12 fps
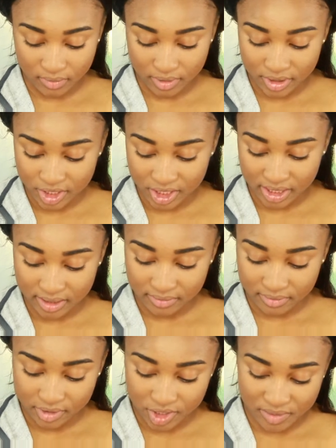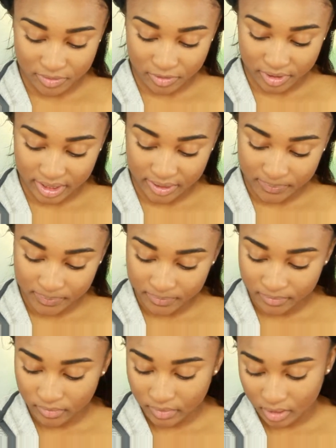orangey and shimmery,
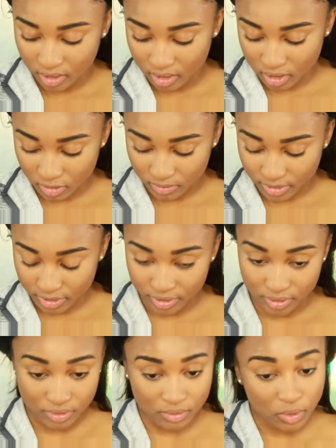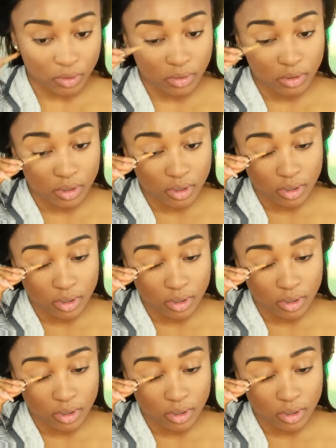you know, per usual.